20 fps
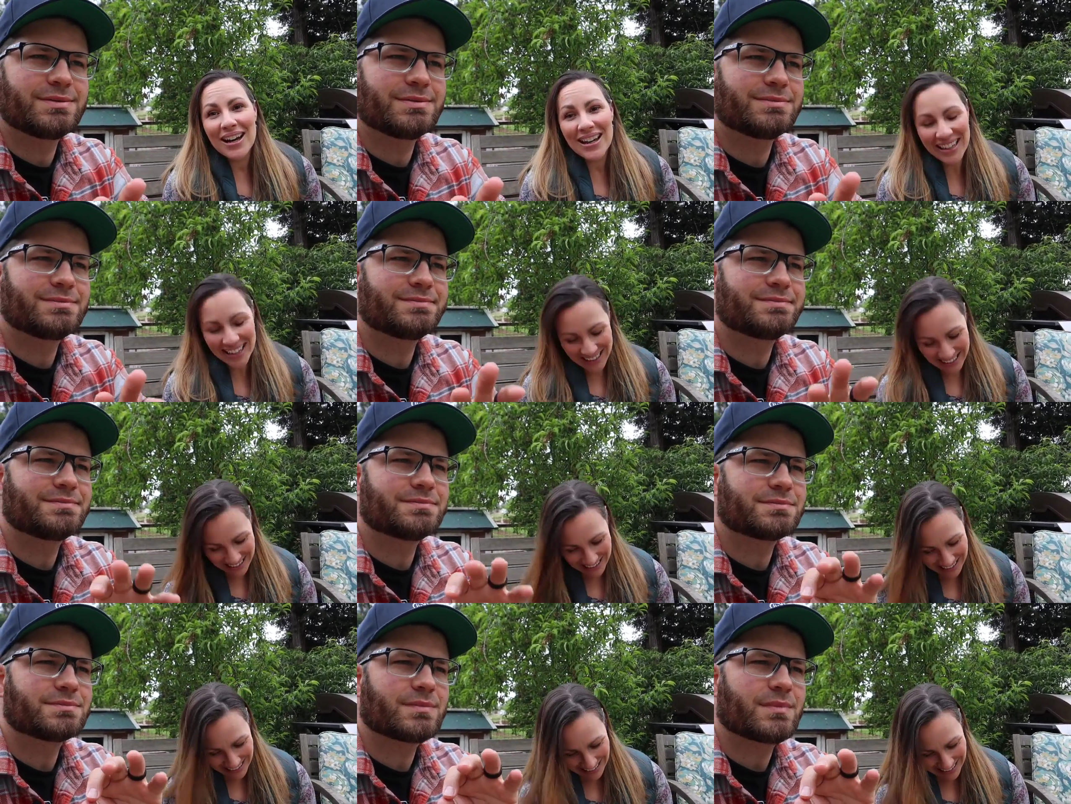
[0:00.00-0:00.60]

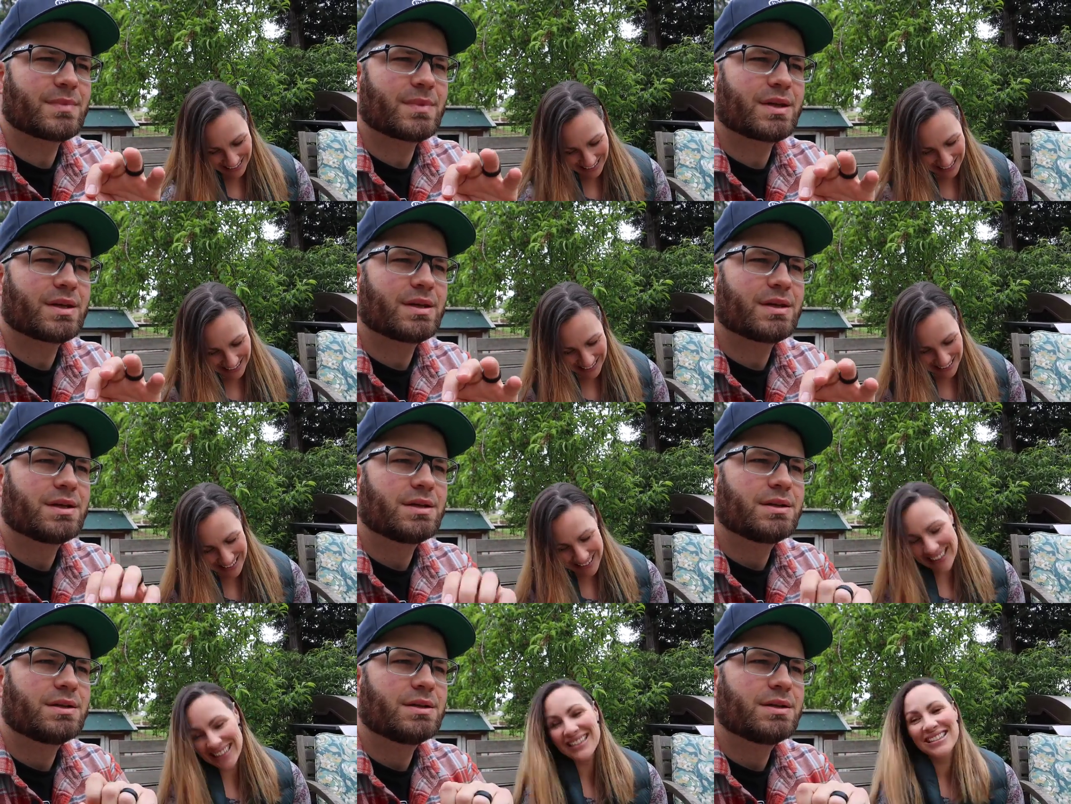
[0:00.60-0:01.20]

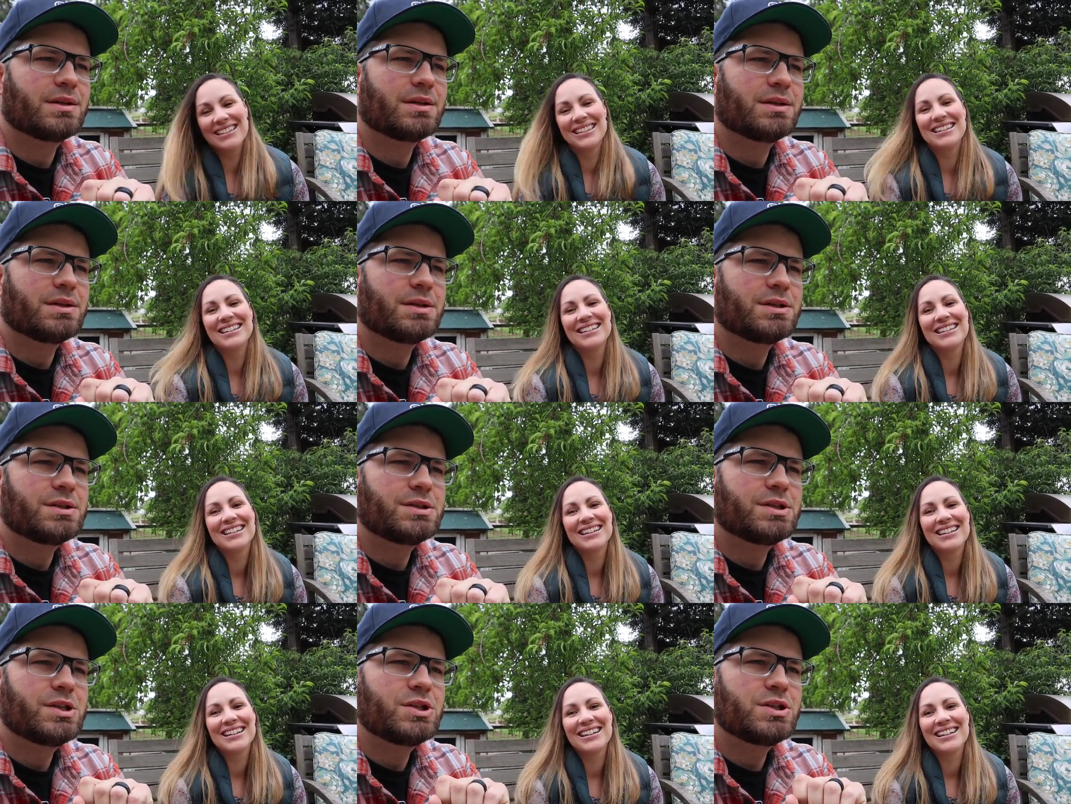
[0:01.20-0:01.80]

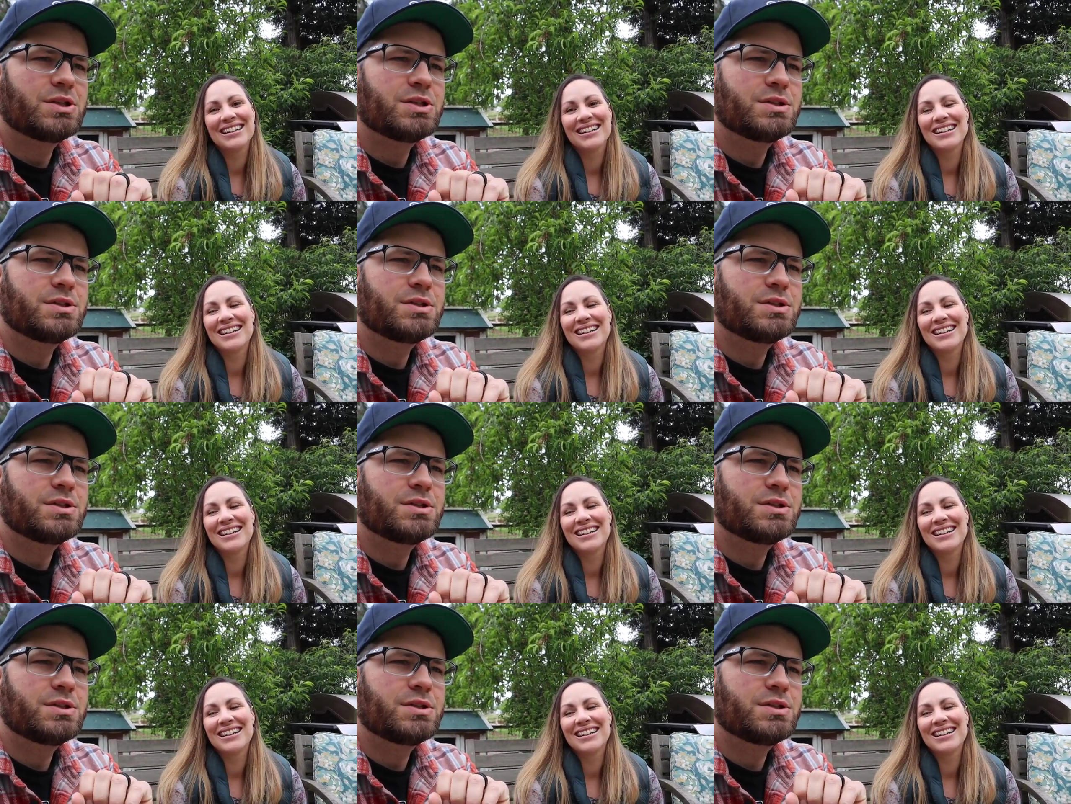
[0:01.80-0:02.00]
No one is speaking in this clip.